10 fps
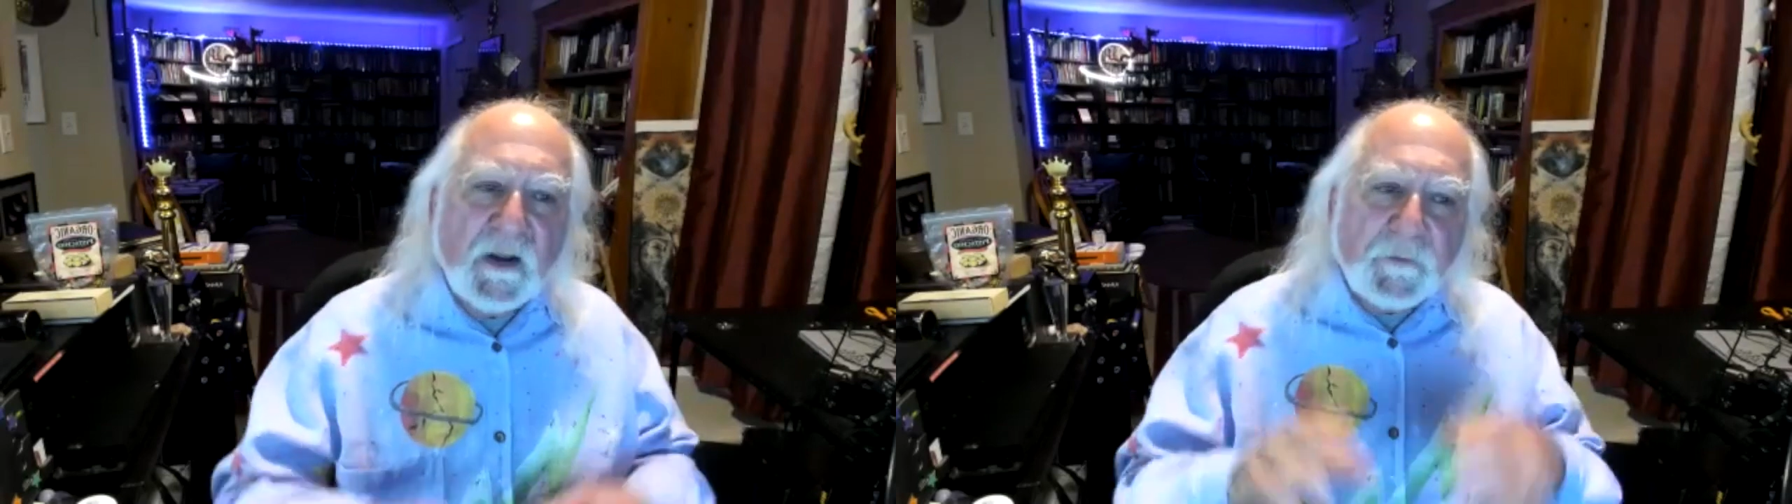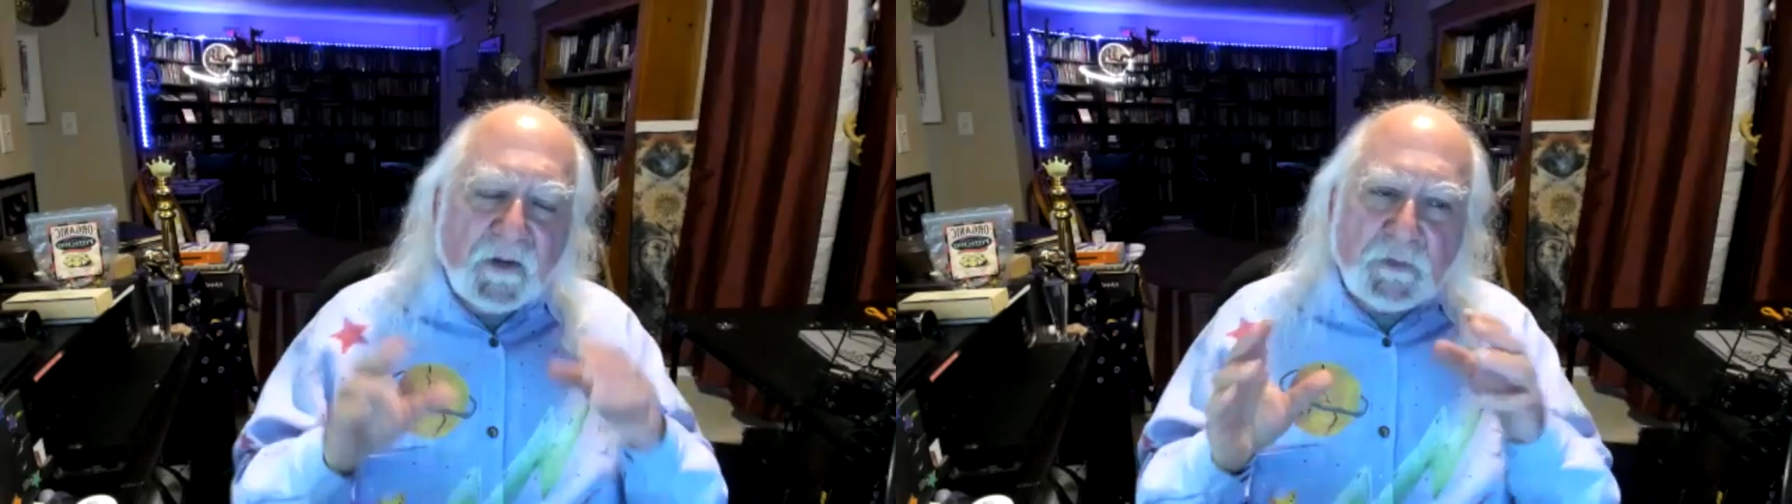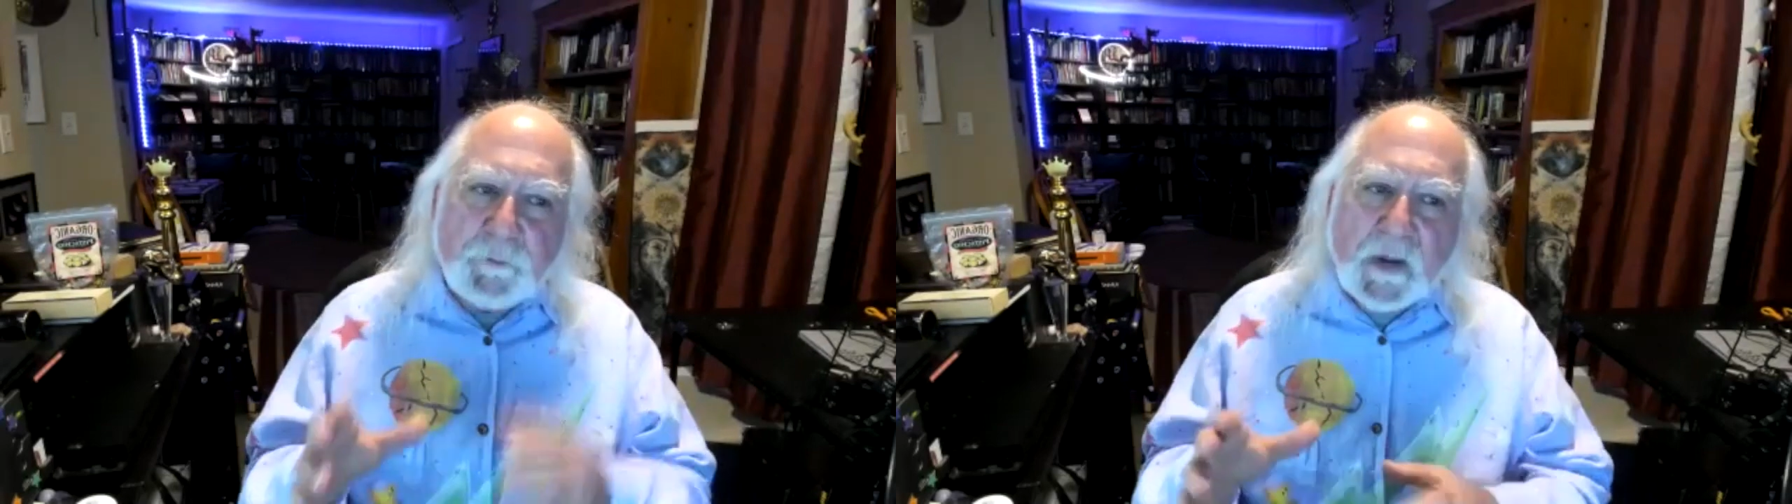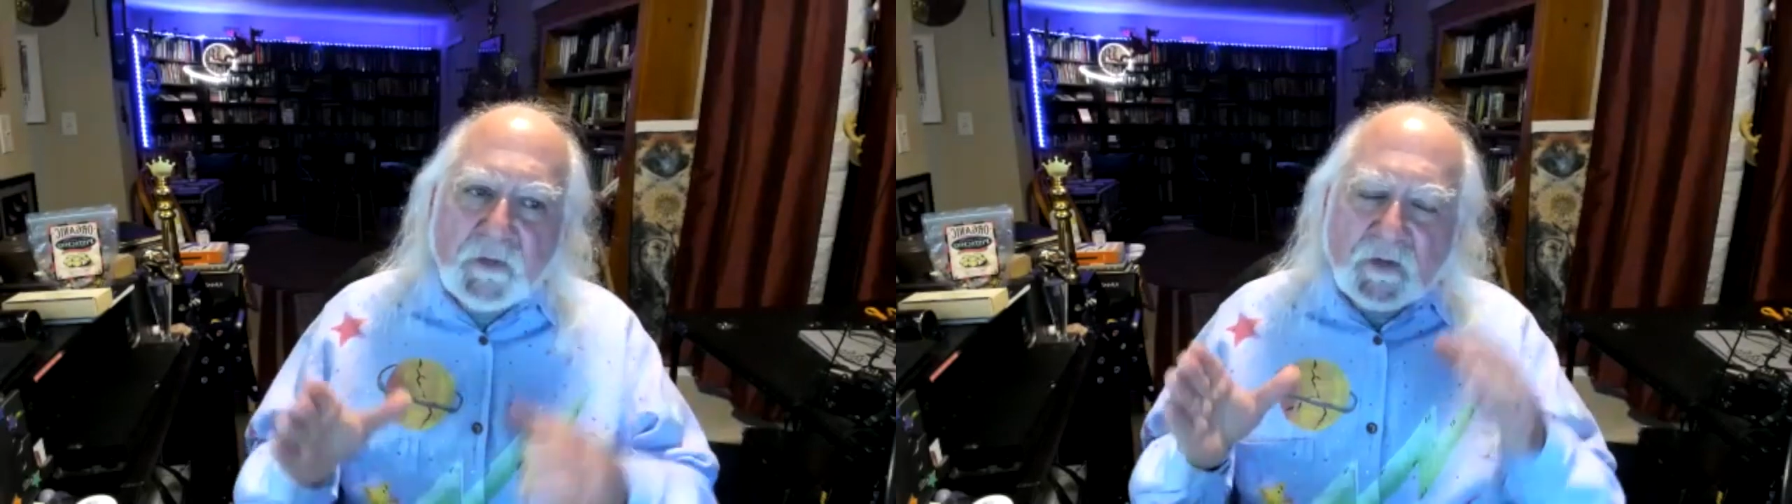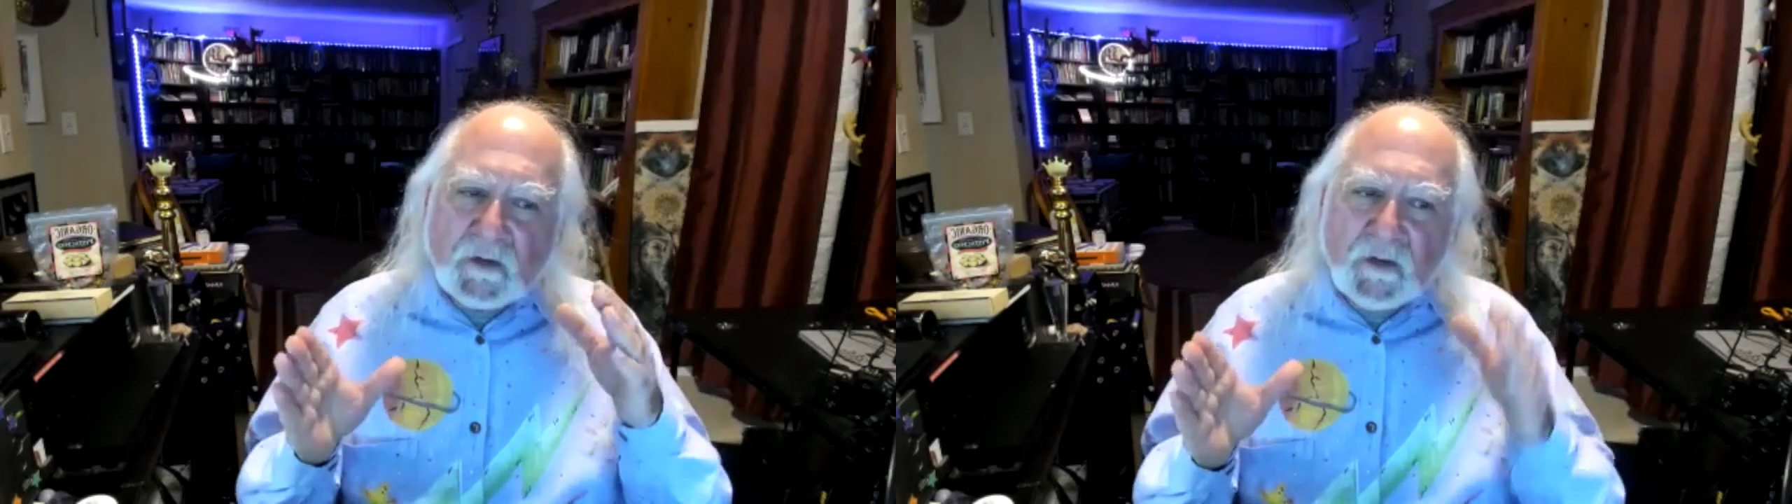is
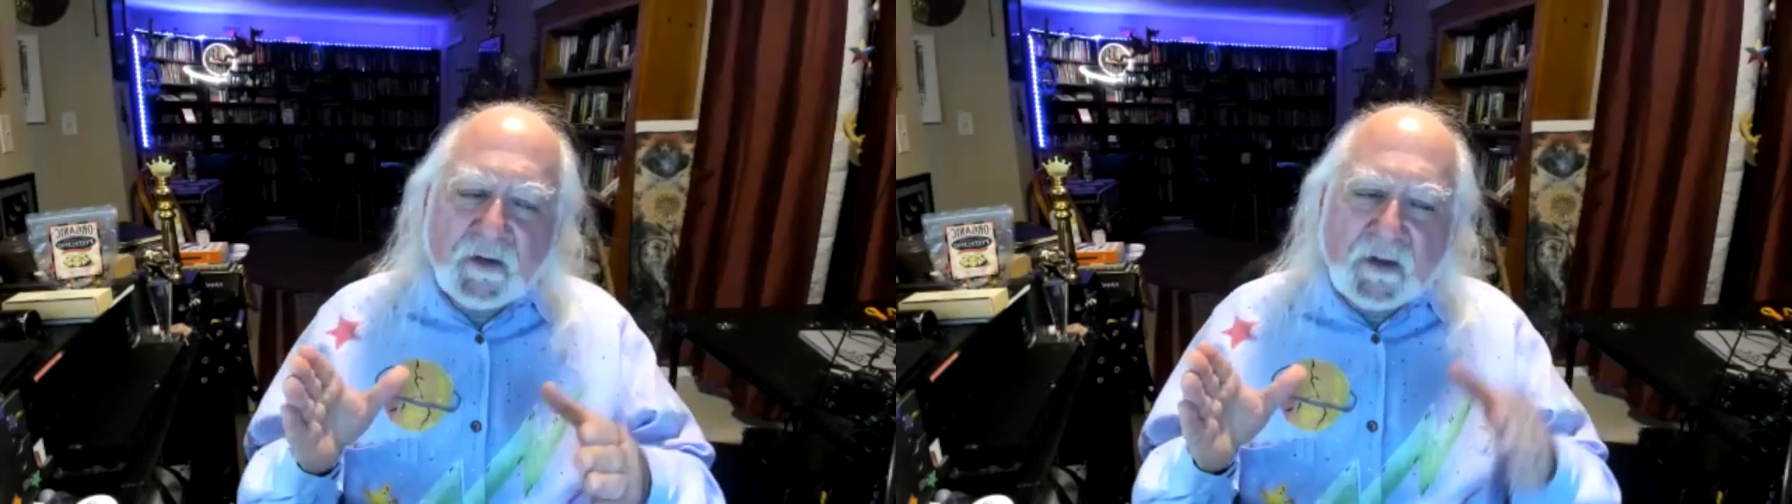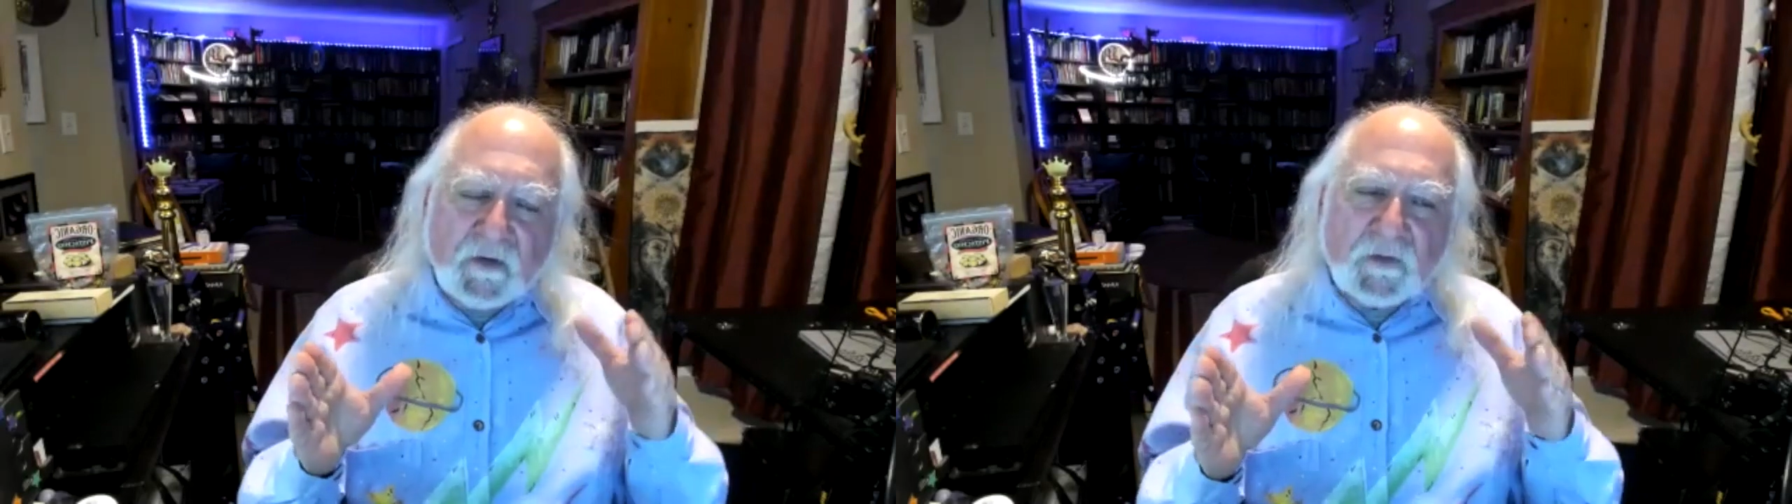basically gets